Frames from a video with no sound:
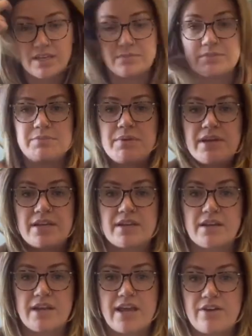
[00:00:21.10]
depending
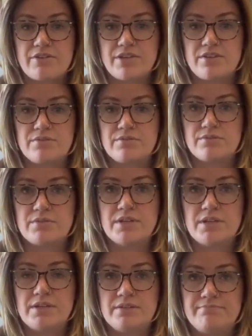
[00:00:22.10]
on how you
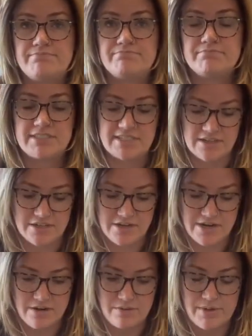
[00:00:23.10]
style your
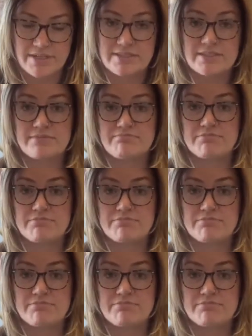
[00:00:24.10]
hair when it's